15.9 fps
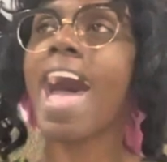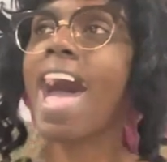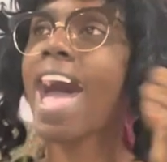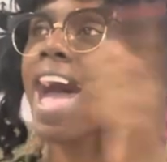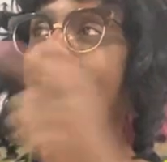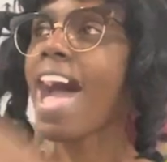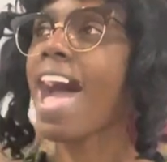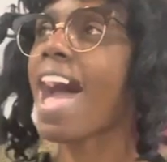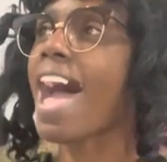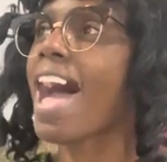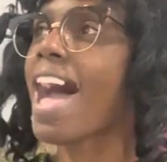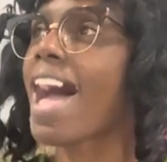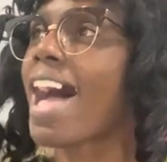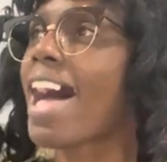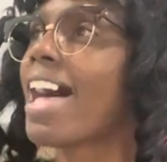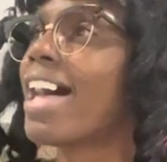
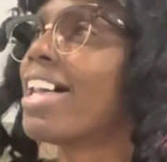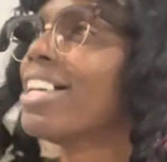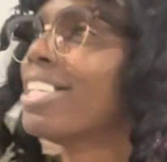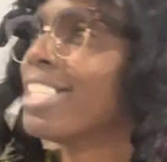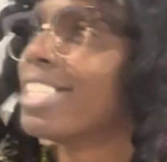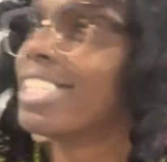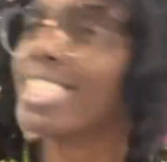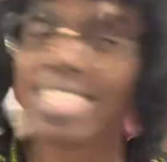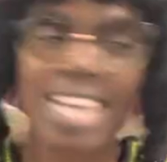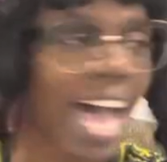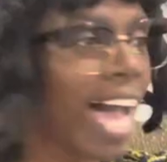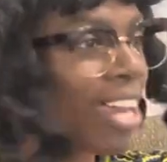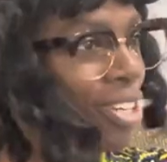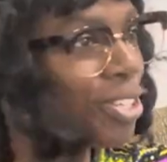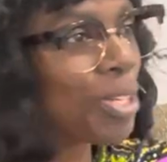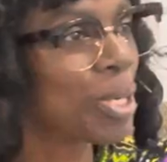ha.
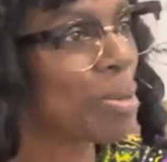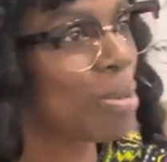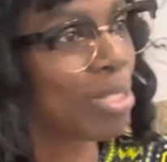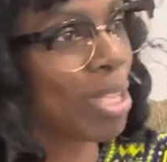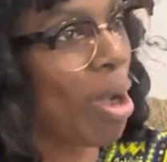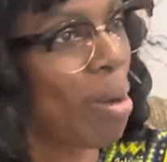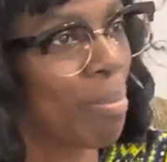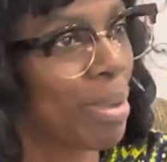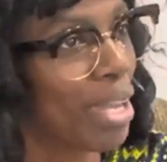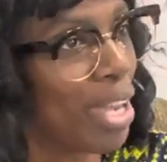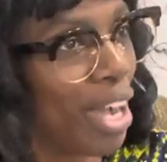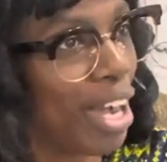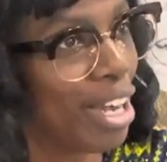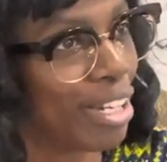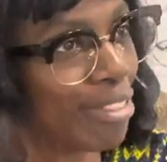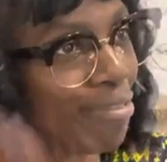I knew it was going to be
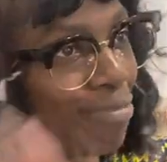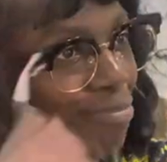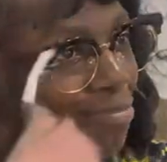her.